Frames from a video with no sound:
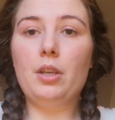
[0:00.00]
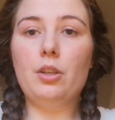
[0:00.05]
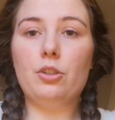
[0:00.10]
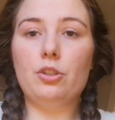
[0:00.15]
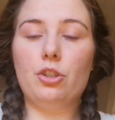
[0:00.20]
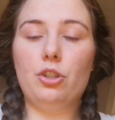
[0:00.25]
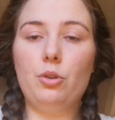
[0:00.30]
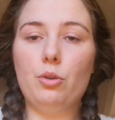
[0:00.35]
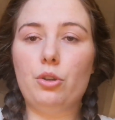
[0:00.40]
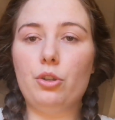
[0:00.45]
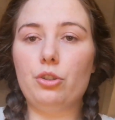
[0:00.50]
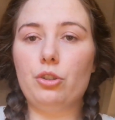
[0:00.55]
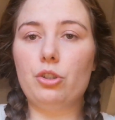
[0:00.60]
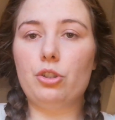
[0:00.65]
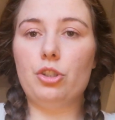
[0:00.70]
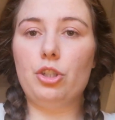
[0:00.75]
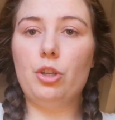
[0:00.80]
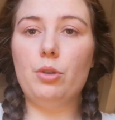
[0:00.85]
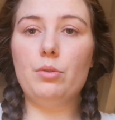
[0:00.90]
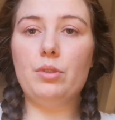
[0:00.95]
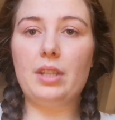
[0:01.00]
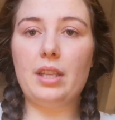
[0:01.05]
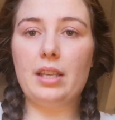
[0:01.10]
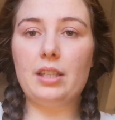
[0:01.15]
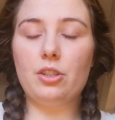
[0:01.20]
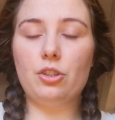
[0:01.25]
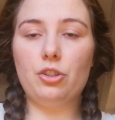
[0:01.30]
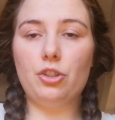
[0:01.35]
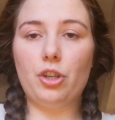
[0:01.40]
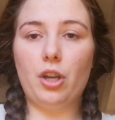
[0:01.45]
So you can just use
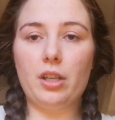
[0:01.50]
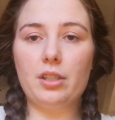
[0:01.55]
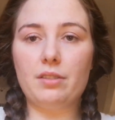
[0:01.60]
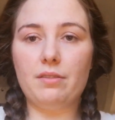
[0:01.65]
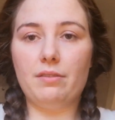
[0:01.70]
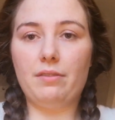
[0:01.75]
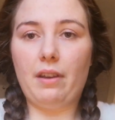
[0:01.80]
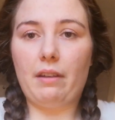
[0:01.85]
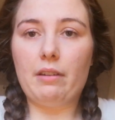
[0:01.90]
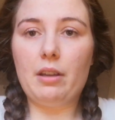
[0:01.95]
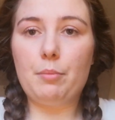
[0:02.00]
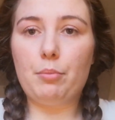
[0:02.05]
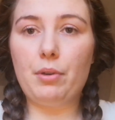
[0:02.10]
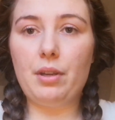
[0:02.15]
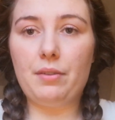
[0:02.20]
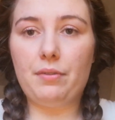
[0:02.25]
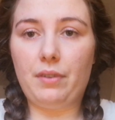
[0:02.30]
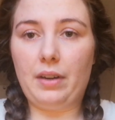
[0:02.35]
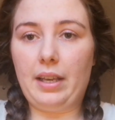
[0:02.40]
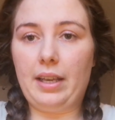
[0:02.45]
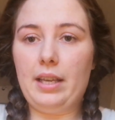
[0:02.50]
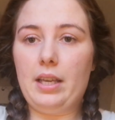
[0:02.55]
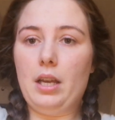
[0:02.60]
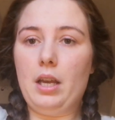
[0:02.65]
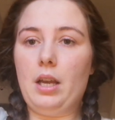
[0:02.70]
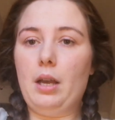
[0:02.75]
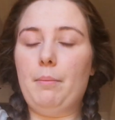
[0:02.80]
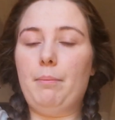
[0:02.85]
this just very briefly